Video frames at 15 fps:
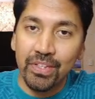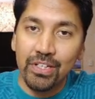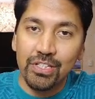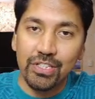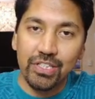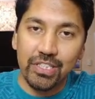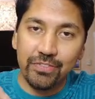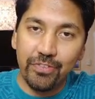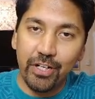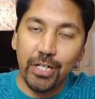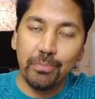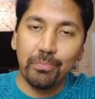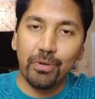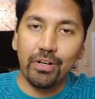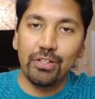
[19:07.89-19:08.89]
So it's very
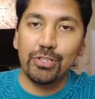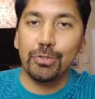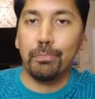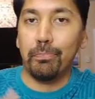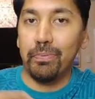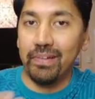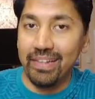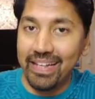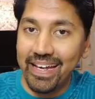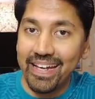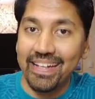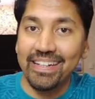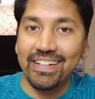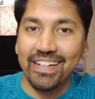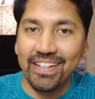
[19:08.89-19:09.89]
important to
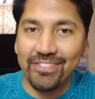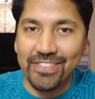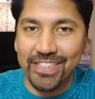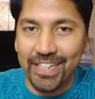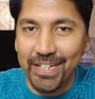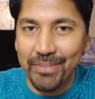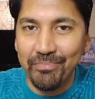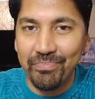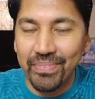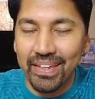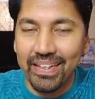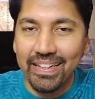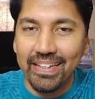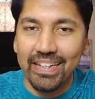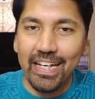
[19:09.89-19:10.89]
plan ahead of time
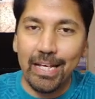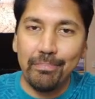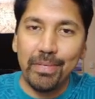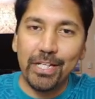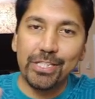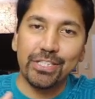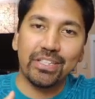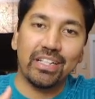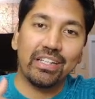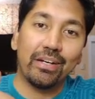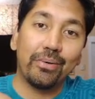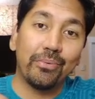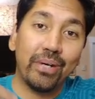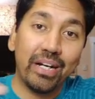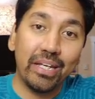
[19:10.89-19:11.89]
and make sure that
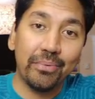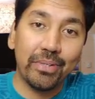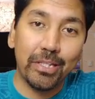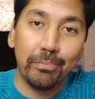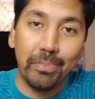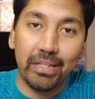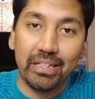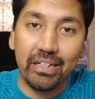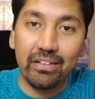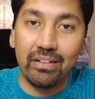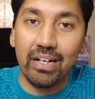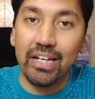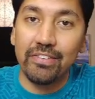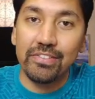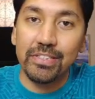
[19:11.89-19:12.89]
you're ready when the big day
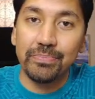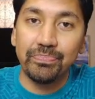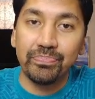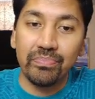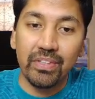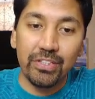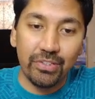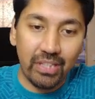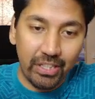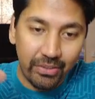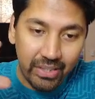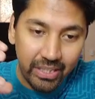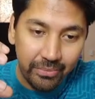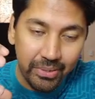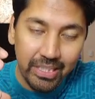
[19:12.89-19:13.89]
arrives, so that you
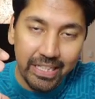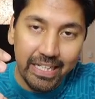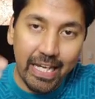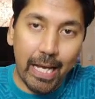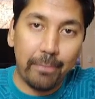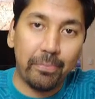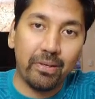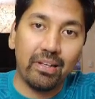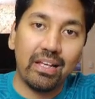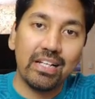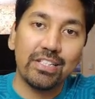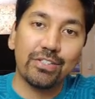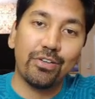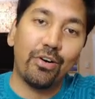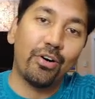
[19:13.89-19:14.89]
can really
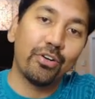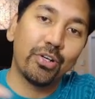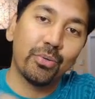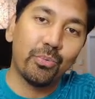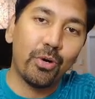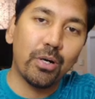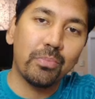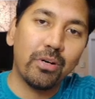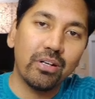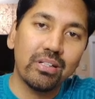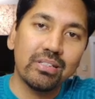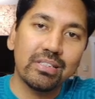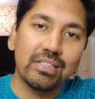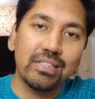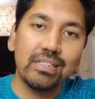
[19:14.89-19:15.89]
capitalize on your warm
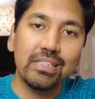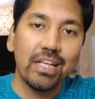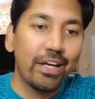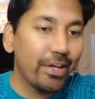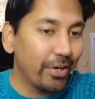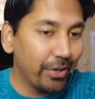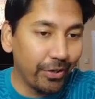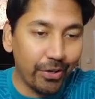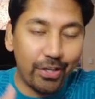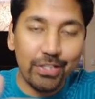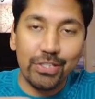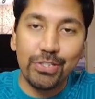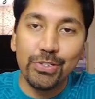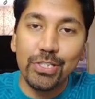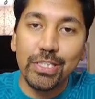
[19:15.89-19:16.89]
audiences, not